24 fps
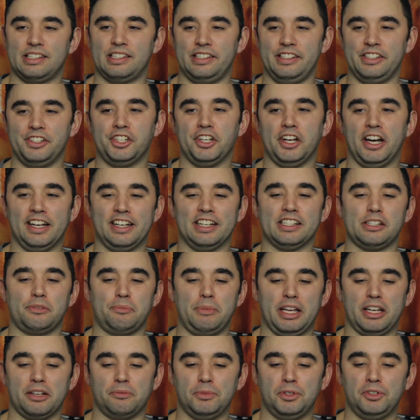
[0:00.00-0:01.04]
CGI doesn't
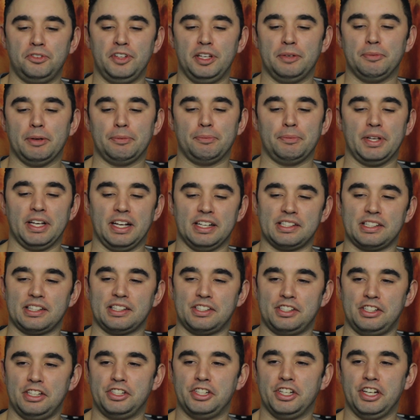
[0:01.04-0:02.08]
make a movie, but because of the
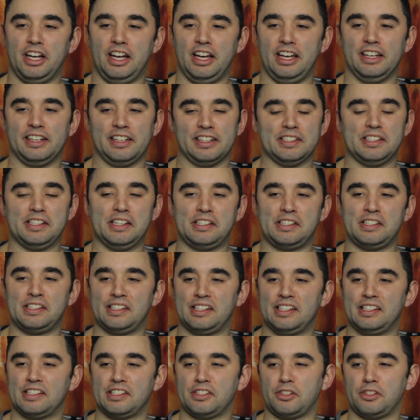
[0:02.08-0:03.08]
CGI inconsistencies,